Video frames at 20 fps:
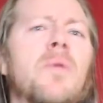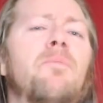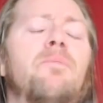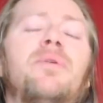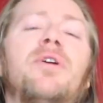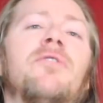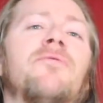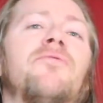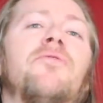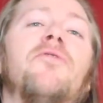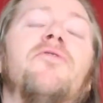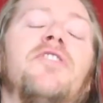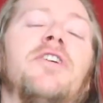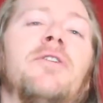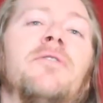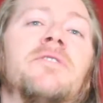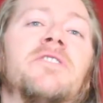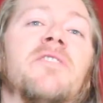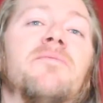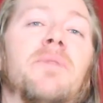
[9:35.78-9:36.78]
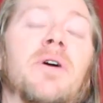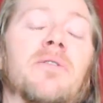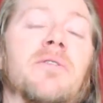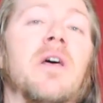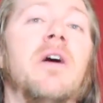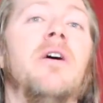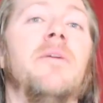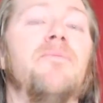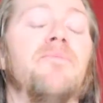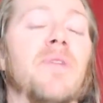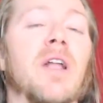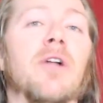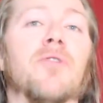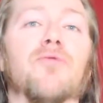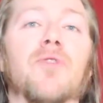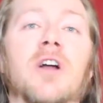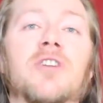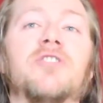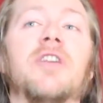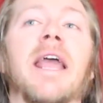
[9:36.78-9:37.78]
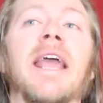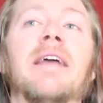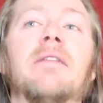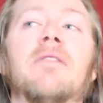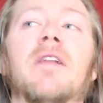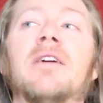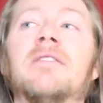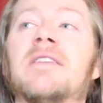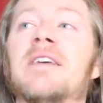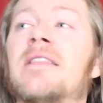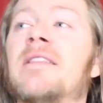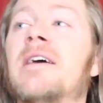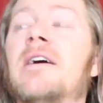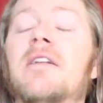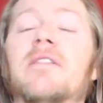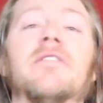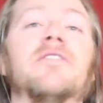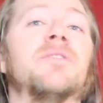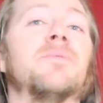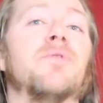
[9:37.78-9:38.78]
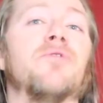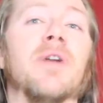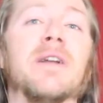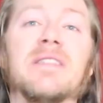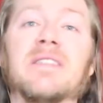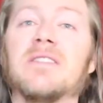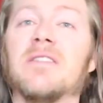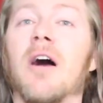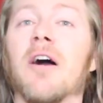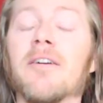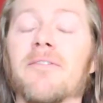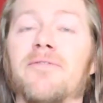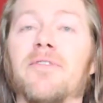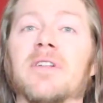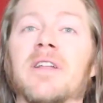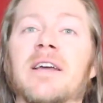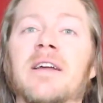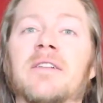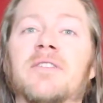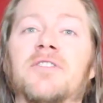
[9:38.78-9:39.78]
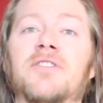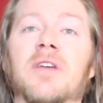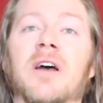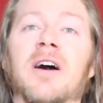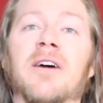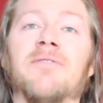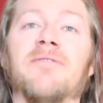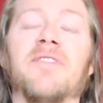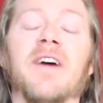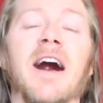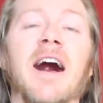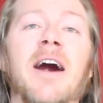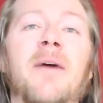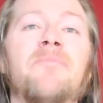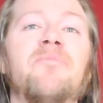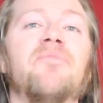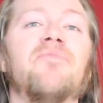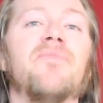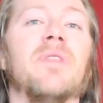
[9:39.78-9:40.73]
beautiful views of both, Russia and London. There's some great stock footage of, the